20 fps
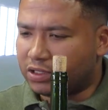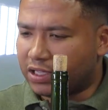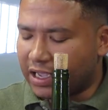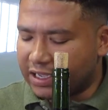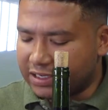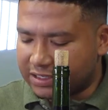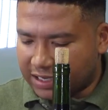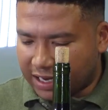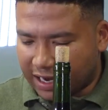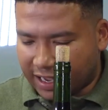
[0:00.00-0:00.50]

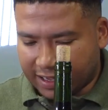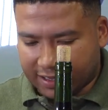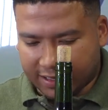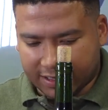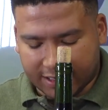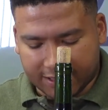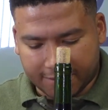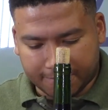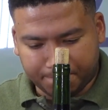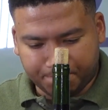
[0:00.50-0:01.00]
taste like
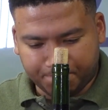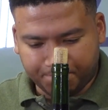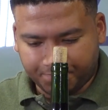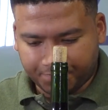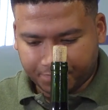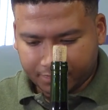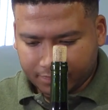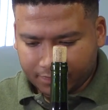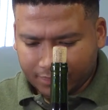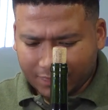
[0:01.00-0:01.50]

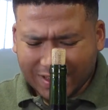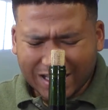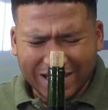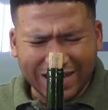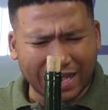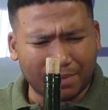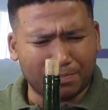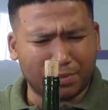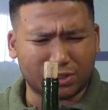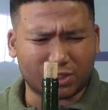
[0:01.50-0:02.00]

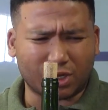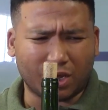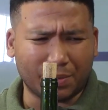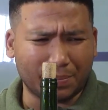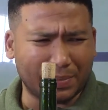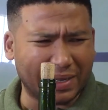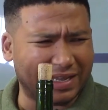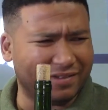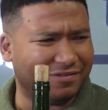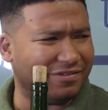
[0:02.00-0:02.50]

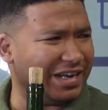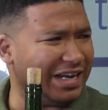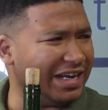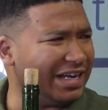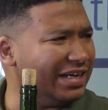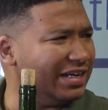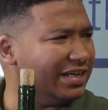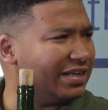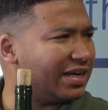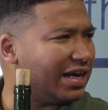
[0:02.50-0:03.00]
balsamic
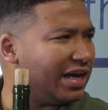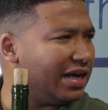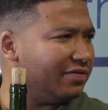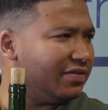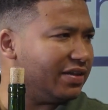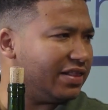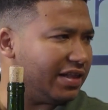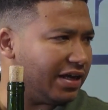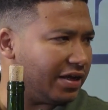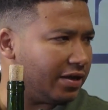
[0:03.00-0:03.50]
vinegar kind of a
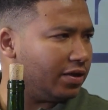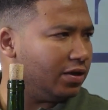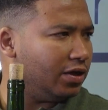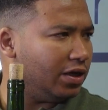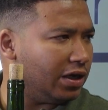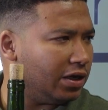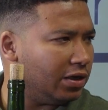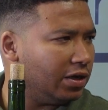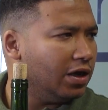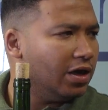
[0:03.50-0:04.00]
thing, you
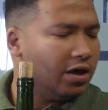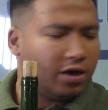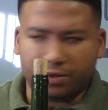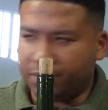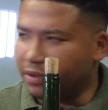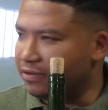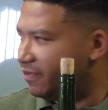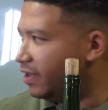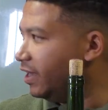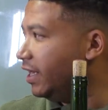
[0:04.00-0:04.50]
know. It'll
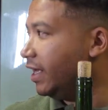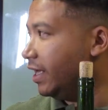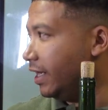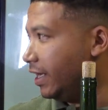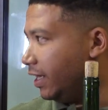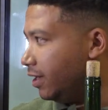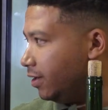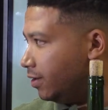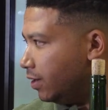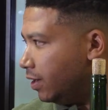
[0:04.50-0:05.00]
be
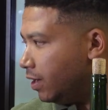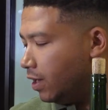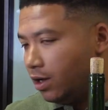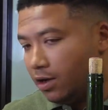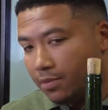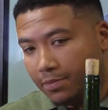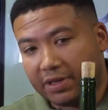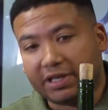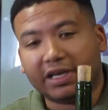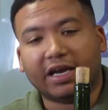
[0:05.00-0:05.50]
vinegary.
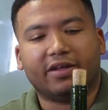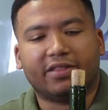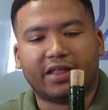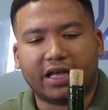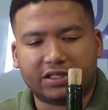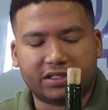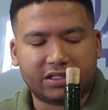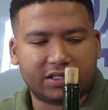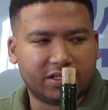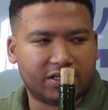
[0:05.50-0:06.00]
But yeah,
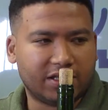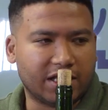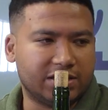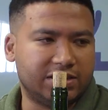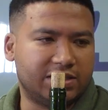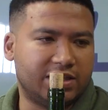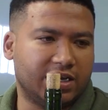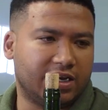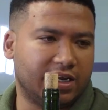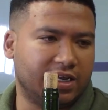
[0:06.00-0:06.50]
that's
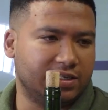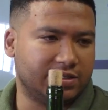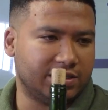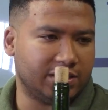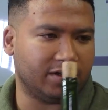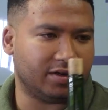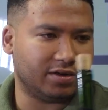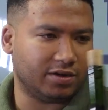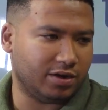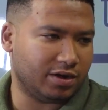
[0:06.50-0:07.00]
the
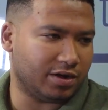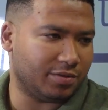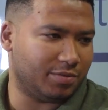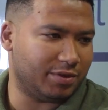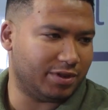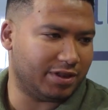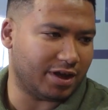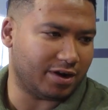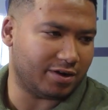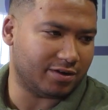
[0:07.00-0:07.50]
reason you can
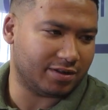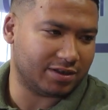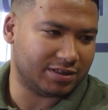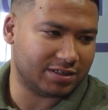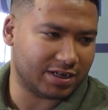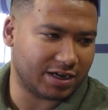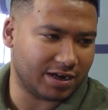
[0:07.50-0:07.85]
put that on the side.